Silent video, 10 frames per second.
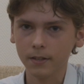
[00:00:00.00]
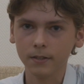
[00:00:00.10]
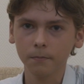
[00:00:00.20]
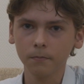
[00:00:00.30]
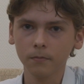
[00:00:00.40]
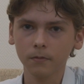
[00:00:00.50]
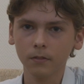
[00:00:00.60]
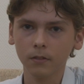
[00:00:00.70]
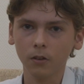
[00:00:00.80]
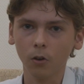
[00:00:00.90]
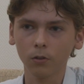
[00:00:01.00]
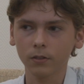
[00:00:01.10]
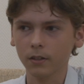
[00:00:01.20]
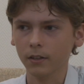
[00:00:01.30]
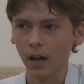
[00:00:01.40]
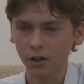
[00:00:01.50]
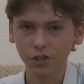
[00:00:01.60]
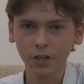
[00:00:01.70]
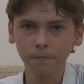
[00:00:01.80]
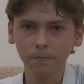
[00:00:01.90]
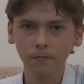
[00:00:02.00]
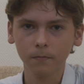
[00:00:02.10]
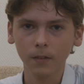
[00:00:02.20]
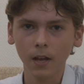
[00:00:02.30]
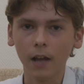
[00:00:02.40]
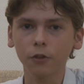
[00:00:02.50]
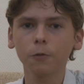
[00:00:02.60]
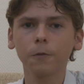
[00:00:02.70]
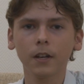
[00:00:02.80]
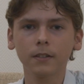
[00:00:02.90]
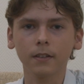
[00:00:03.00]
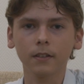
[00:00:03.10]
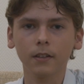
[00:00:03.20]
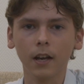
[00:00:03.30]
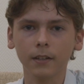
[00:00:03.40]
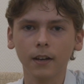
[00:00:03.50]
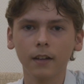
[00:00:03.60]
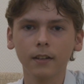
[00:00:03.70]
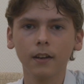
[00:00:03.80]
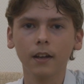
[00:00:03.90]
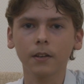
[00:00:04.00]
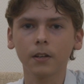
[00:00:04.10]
system, called kanji, and 2 phonetic, katakana and